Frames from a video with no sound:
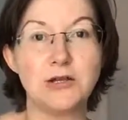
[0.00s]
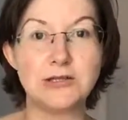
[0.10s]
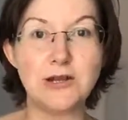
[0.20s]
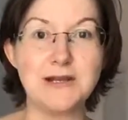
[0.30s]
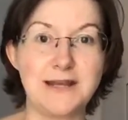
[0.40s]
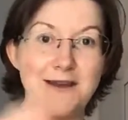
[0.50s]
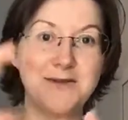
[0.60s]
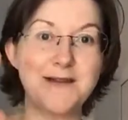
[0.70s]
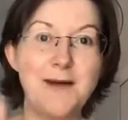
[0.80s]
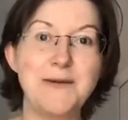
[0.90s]
consolidate
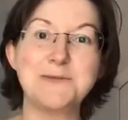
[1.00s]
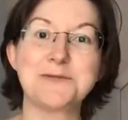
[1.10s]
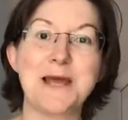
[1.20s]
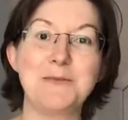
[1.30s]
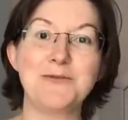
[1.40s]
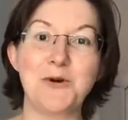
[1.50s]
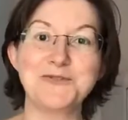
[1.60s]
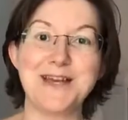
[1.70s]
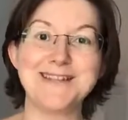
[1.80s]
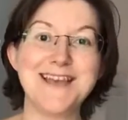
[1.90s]
those up into a table of
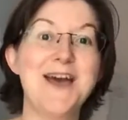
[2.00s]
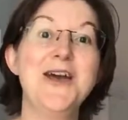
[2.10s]
contents,